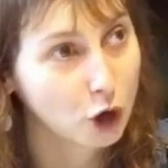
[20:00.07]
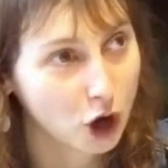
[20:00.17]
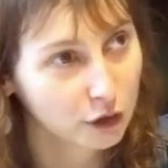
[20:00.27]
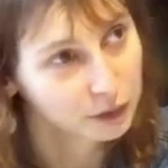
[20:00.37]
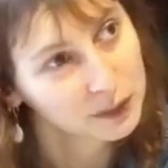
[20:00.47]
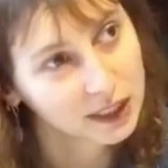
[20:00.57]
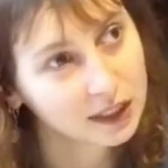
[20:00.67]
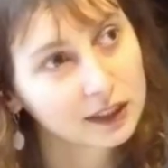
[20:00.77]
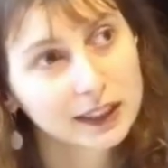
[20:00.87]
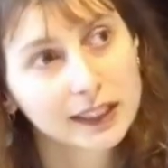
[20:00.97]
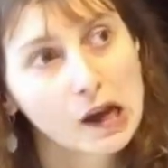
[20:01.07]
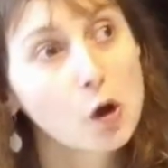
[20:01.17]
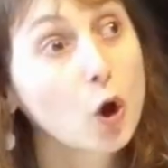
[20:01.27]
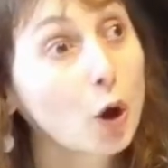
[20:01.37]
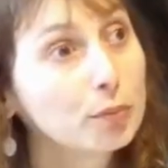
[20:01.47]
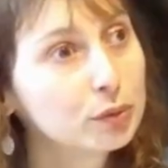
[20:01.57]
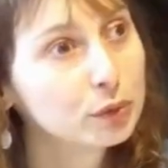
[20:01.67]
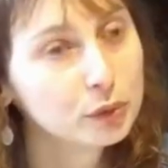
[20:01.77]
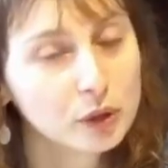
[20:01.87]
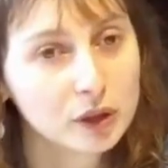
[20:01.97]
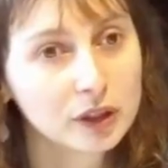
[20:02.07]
corps féminin est encore plus